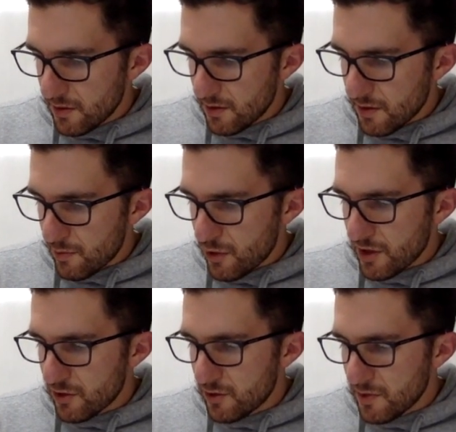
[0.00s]
that
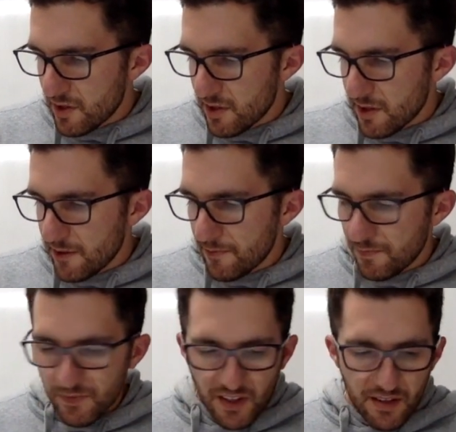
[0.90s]
bracket should be there,
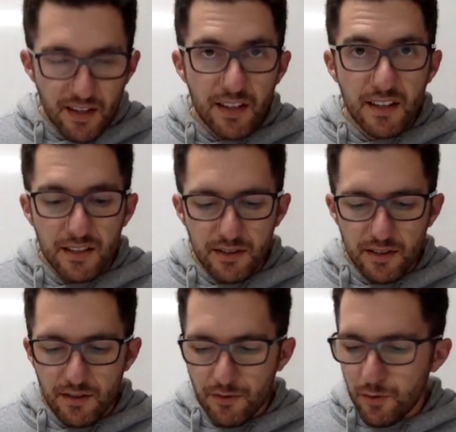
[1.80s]
is